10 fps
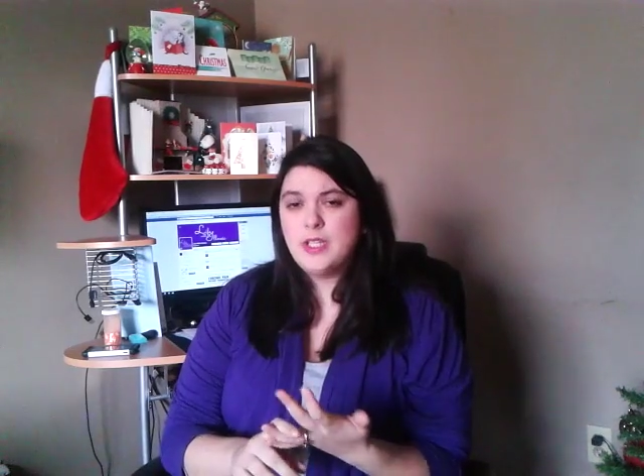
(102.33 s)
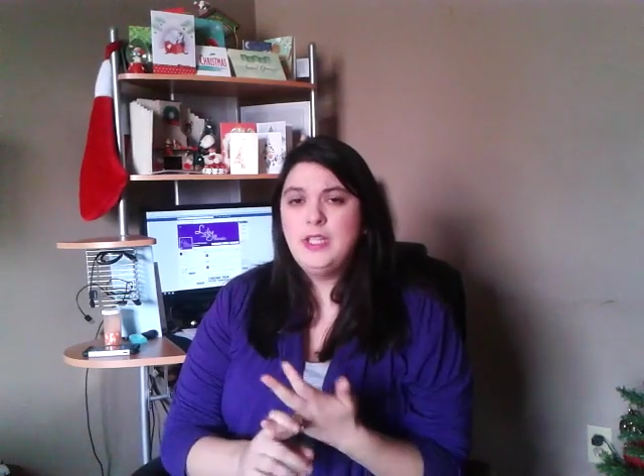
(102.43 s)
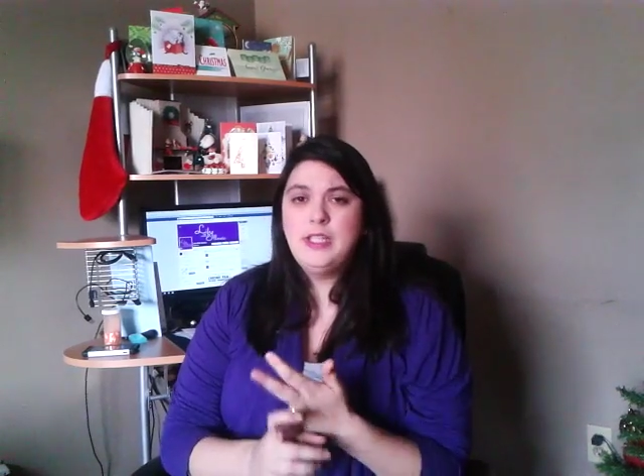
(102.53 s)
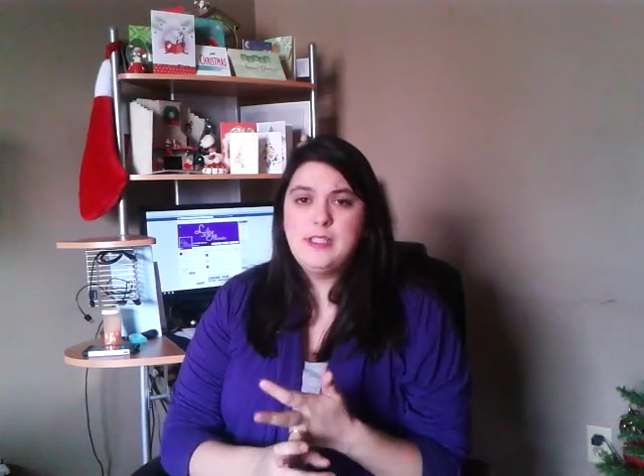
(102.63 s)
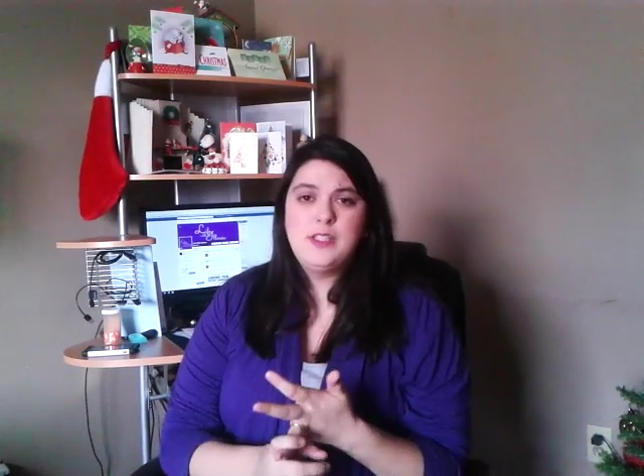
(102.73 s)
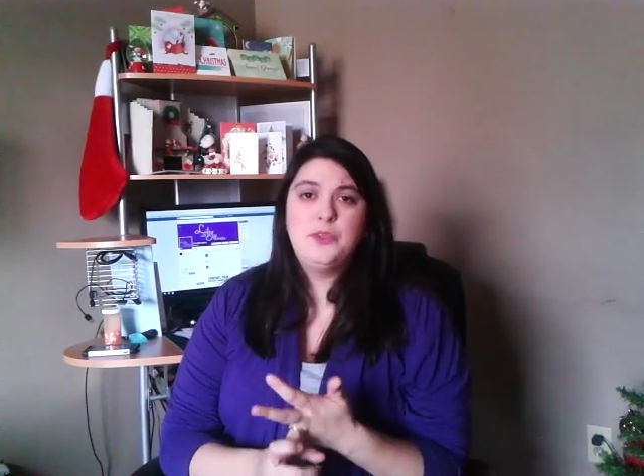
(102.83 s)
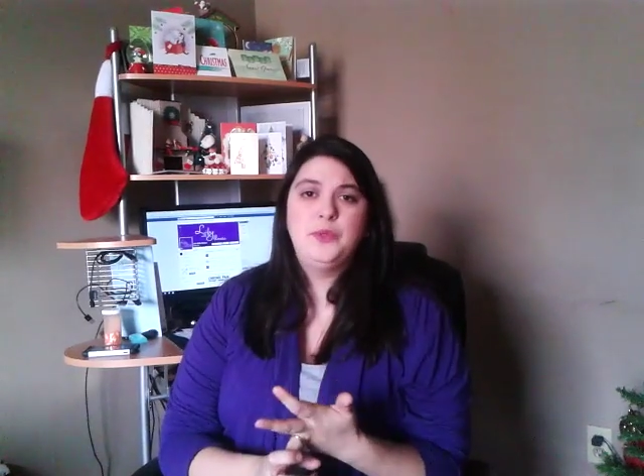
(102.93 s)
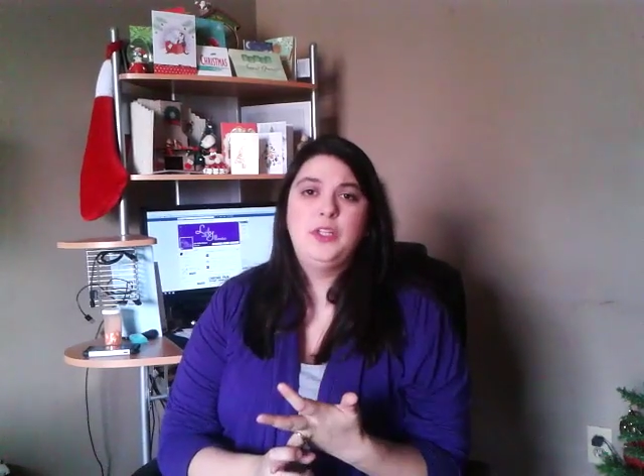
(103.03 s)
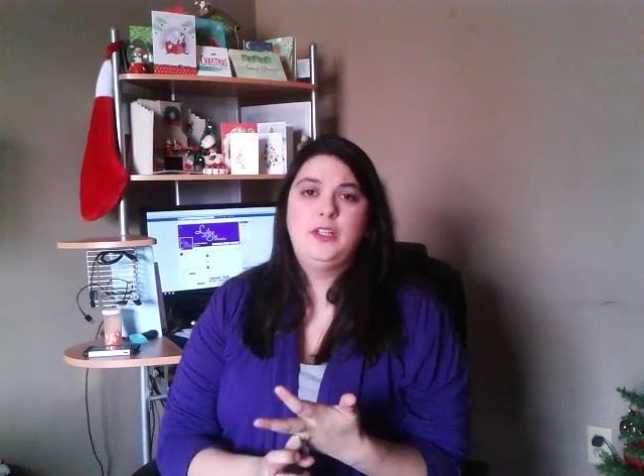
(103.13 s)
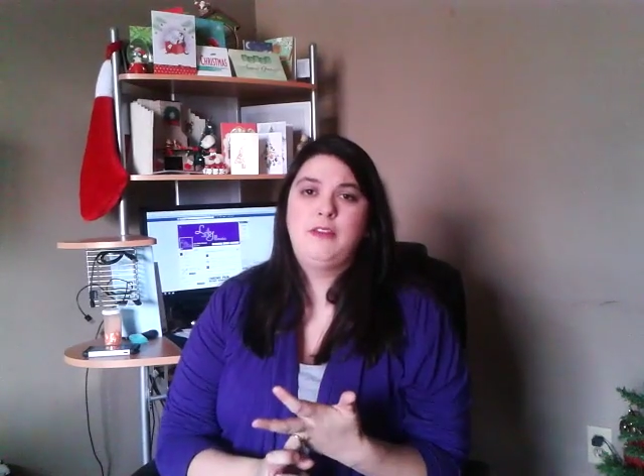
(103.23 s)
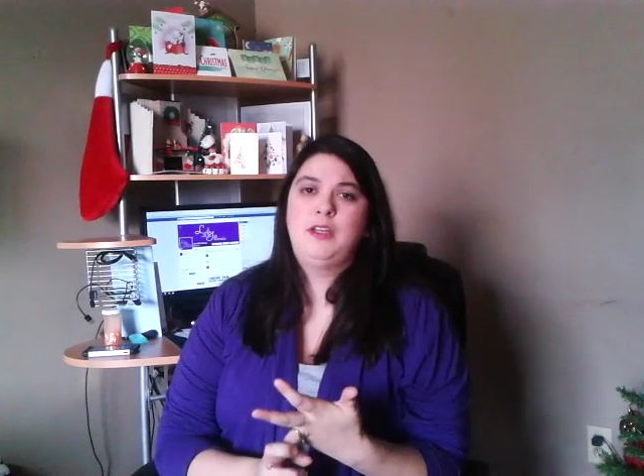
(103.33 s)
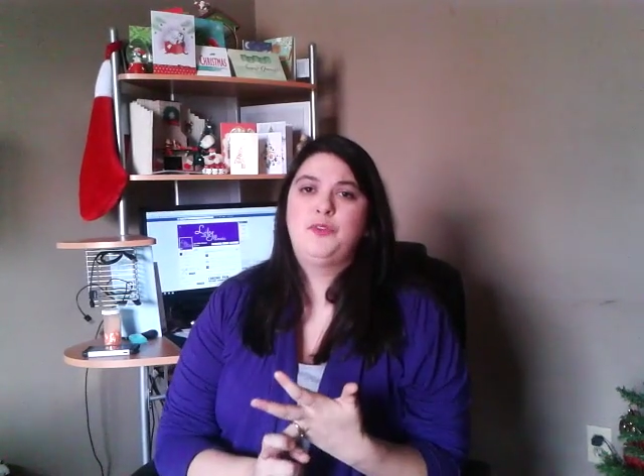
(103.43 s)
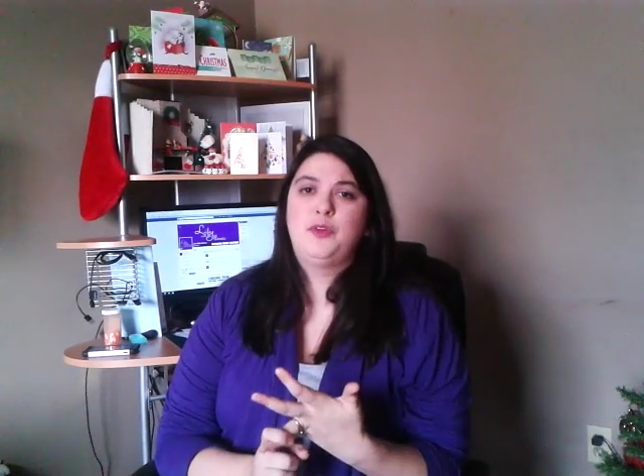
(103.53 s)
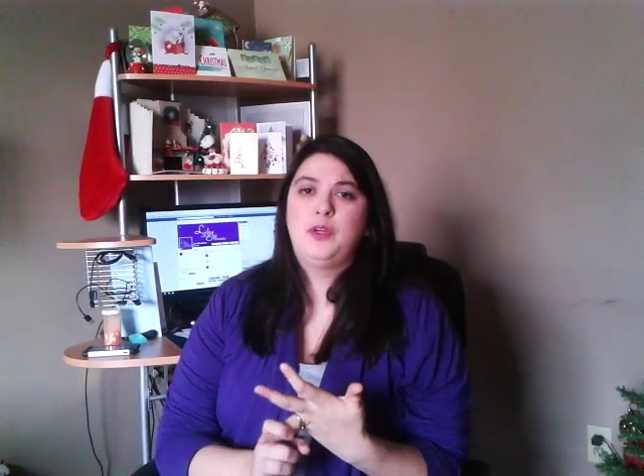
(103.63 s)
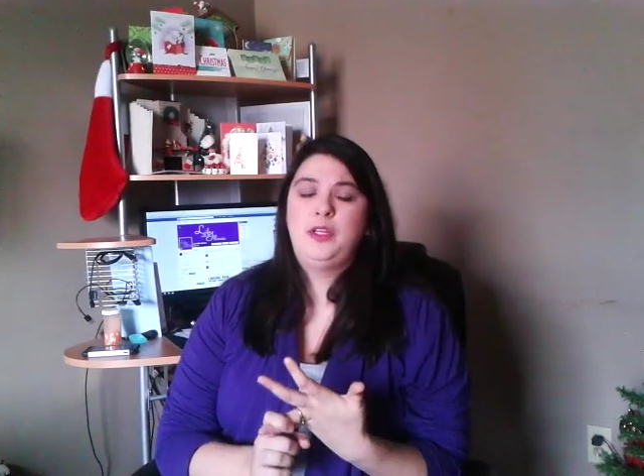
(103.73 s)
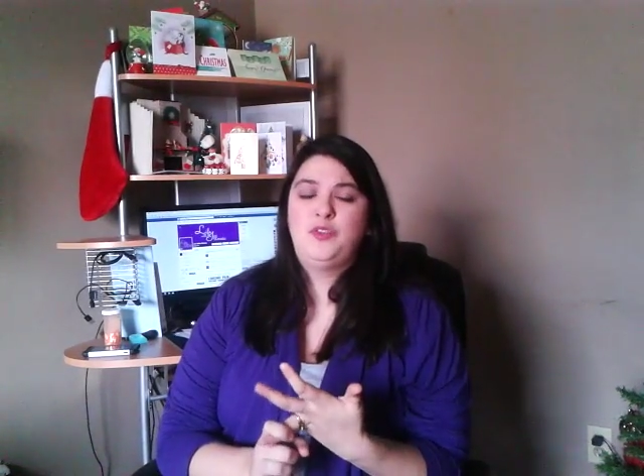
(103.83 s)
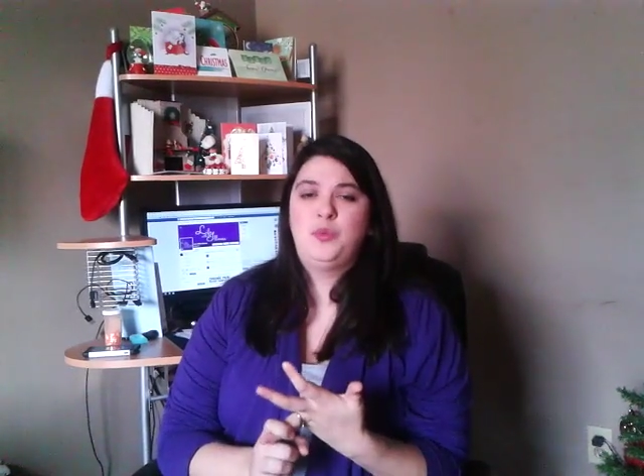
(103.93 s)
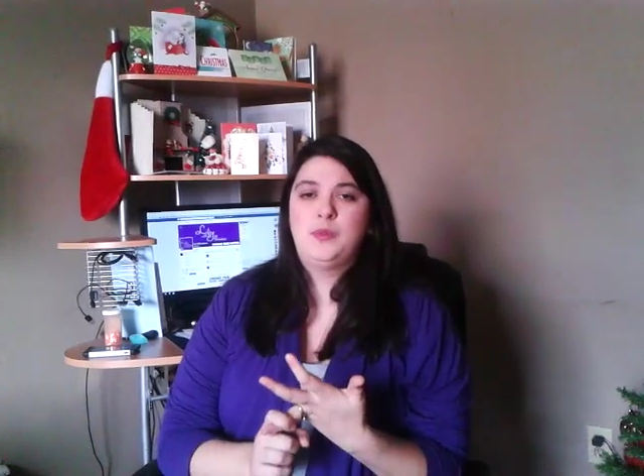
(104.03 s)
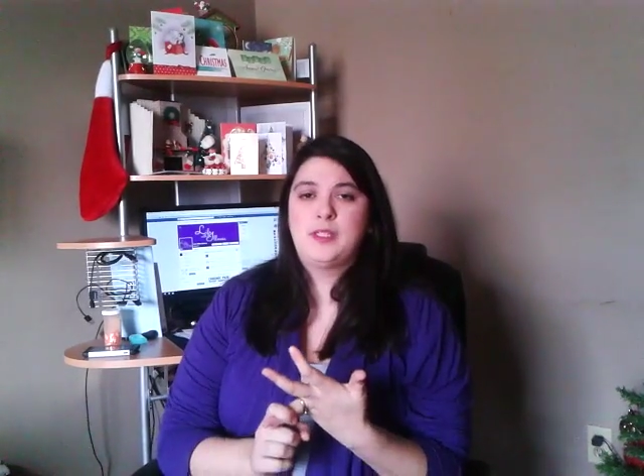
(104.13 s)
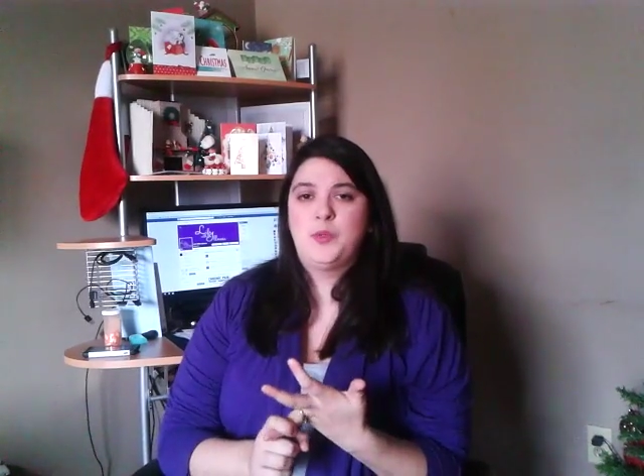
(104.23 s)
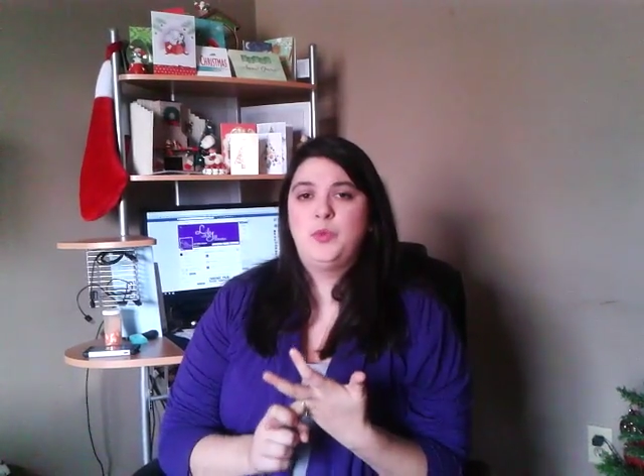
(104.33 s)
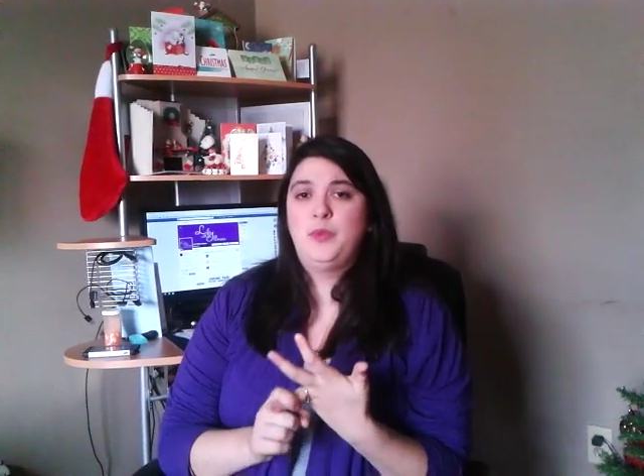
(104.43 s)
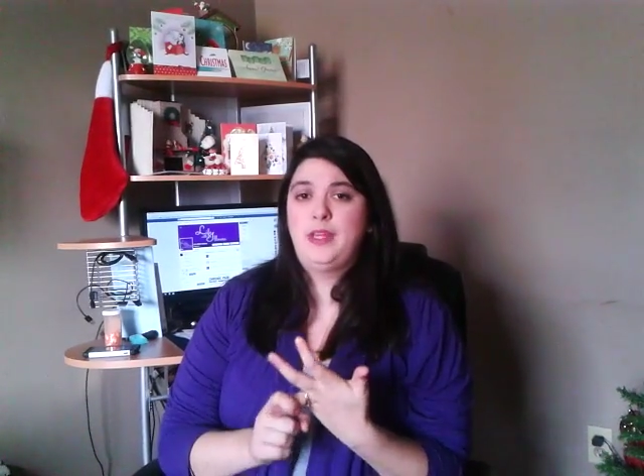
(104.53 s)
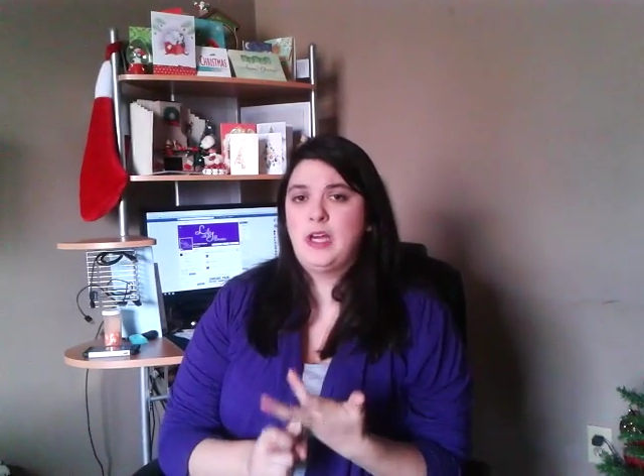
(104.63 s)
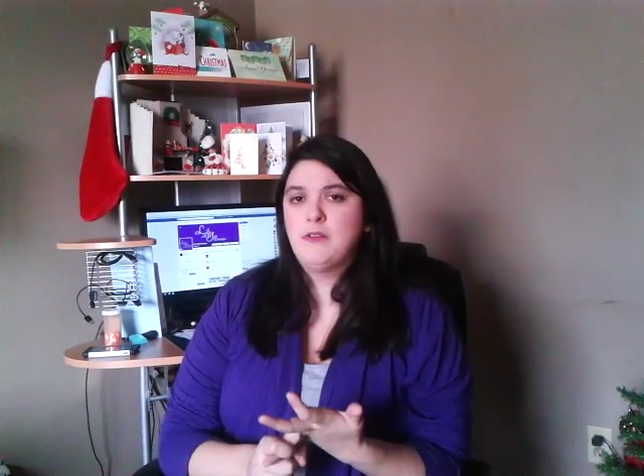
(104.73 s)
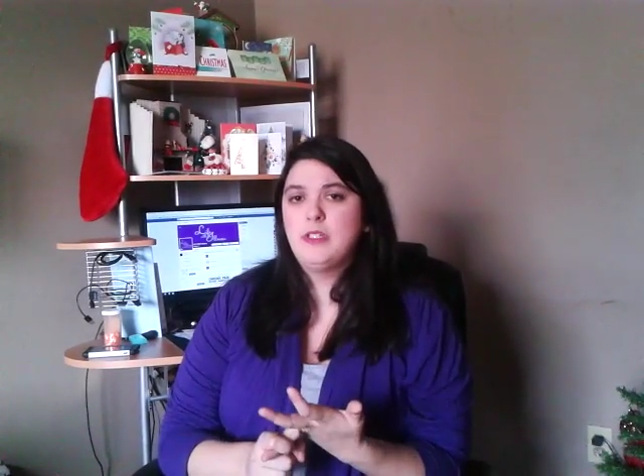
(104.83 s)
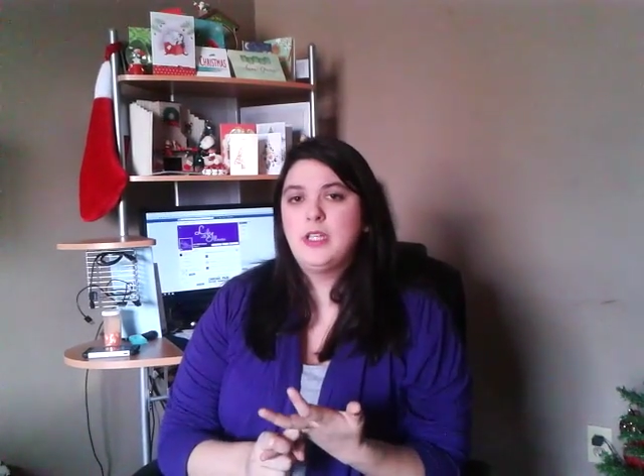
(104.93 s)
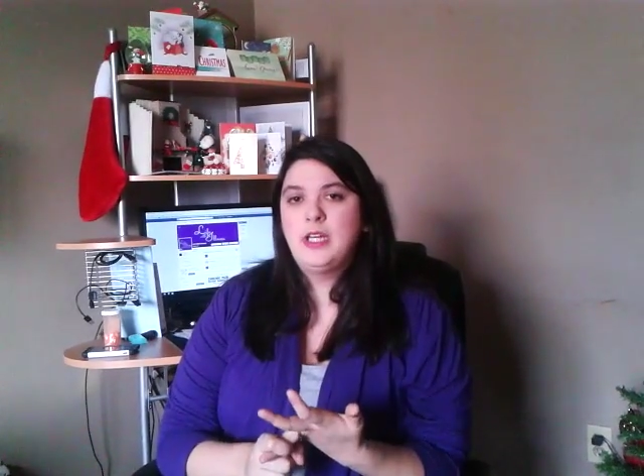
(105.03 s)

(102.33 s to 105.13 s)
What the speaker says: And this is a really good thing for even someone without